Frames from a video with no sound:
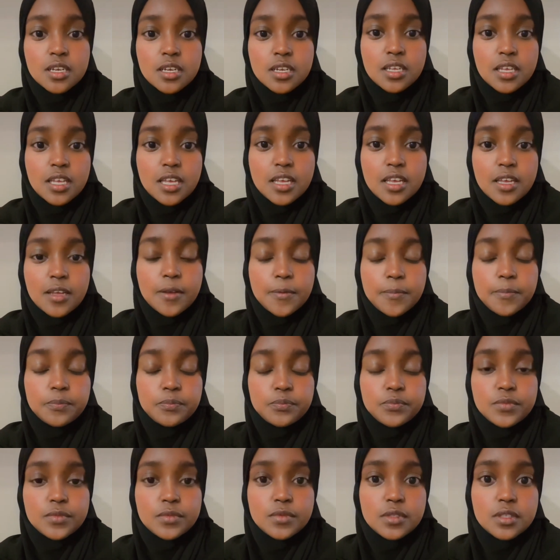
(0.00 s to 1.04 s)
eh,
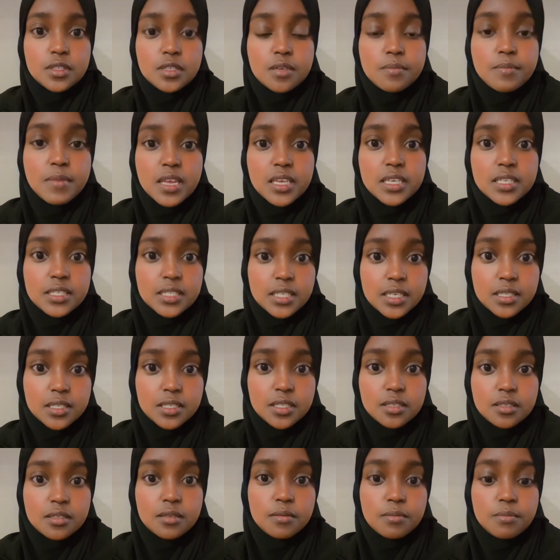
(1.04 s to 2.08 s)
to make
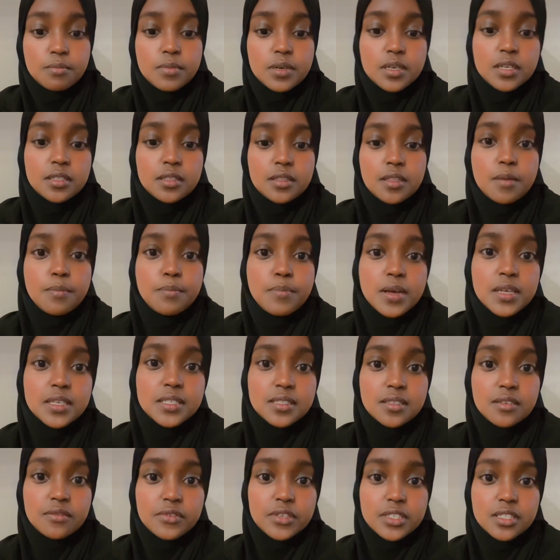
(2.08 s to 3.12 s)
sins, but the
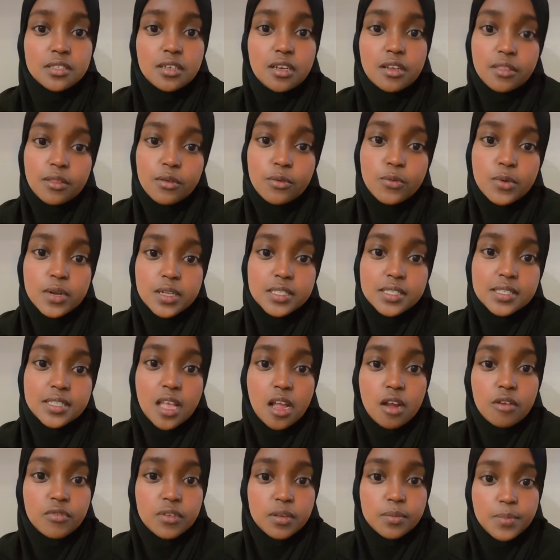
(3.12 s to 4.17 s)
best of us are the ones
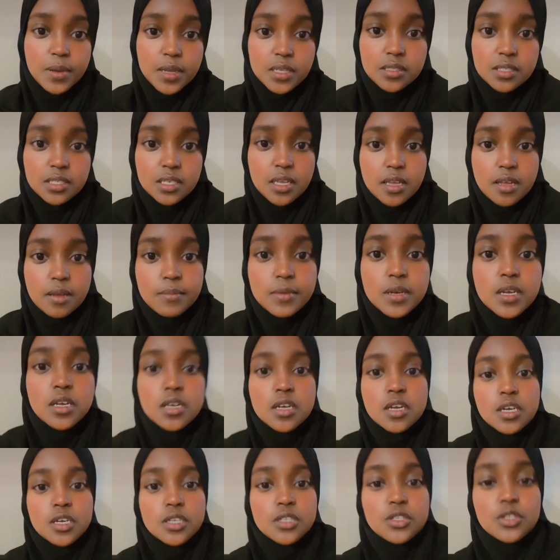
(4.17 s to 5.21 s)
that repent to Him.
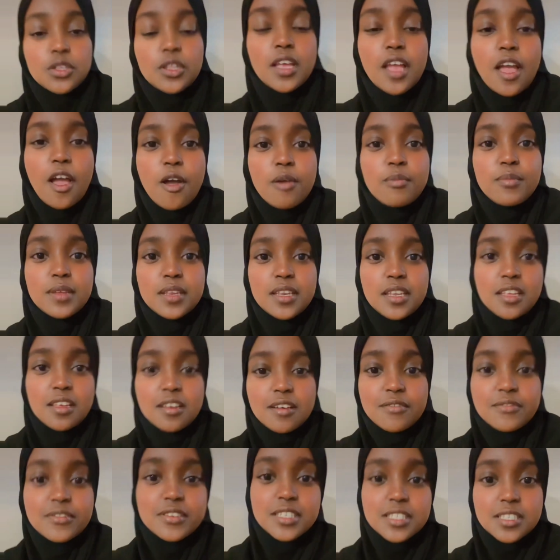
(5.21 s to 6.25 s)
So, like, how many
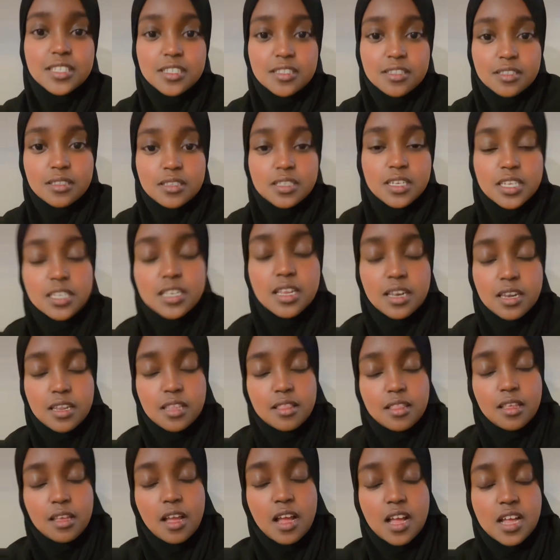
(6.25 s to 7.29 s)
of us did
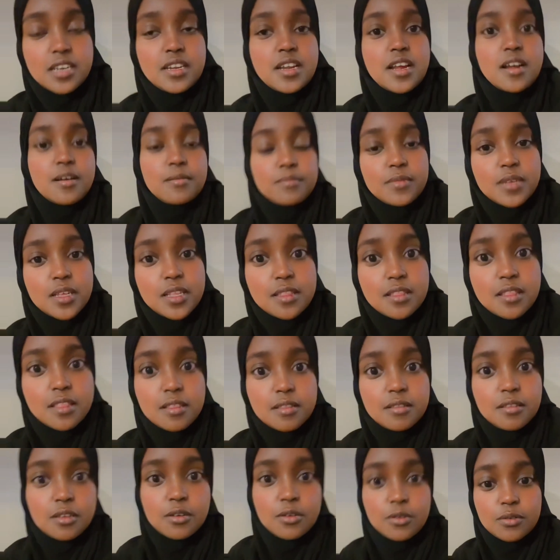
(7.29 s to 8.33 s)
anything haram and,
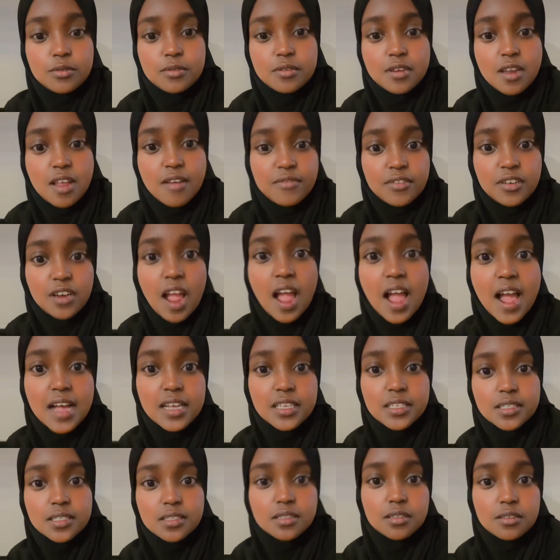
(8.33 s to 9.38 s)
you know, never
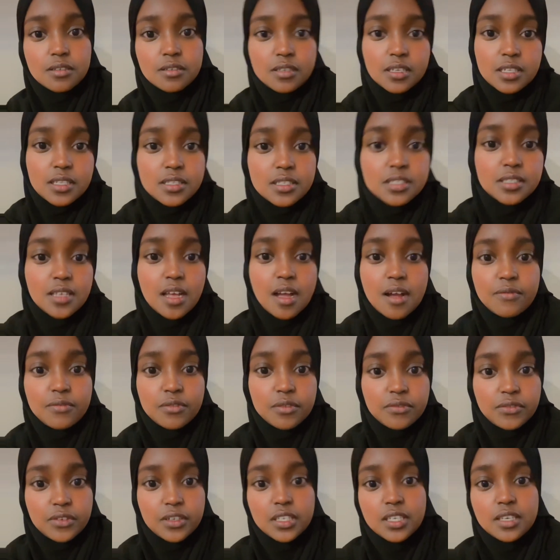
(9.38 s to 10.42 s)
asked and sought for
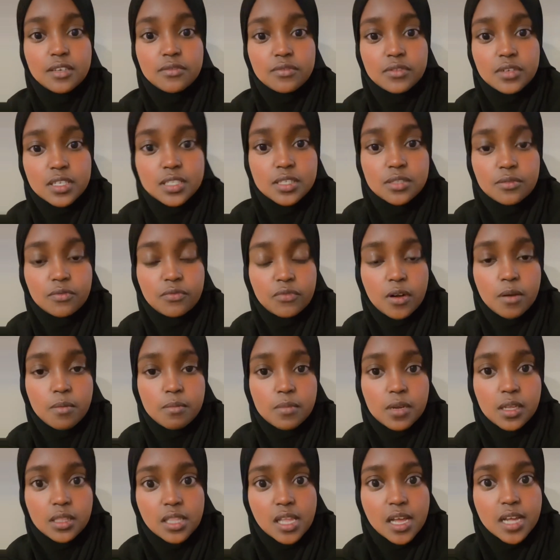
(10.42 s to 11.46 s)
forgiveness from
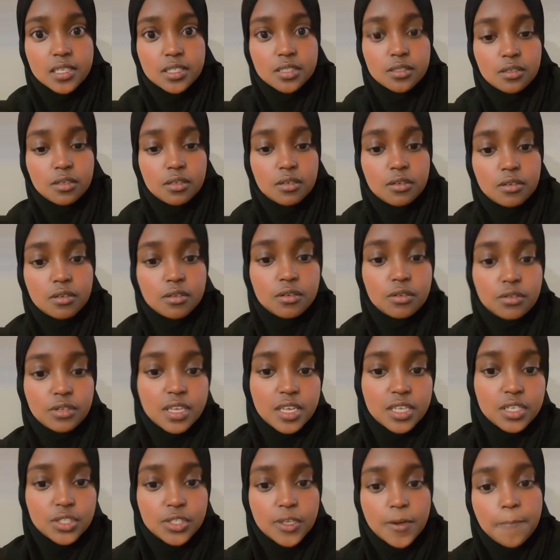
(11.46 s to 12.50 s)
Allah's
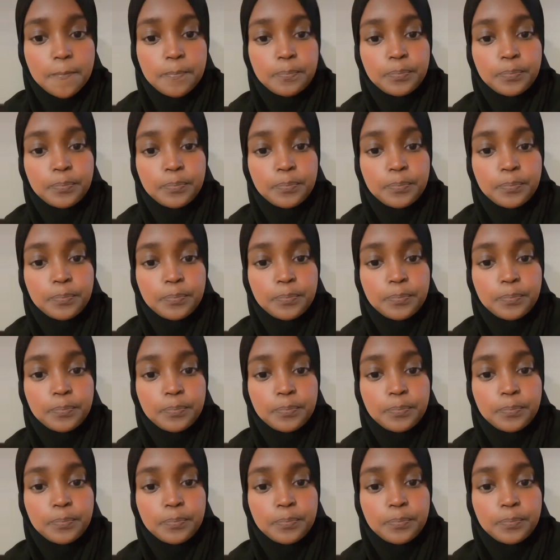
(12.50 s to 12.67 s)
creation?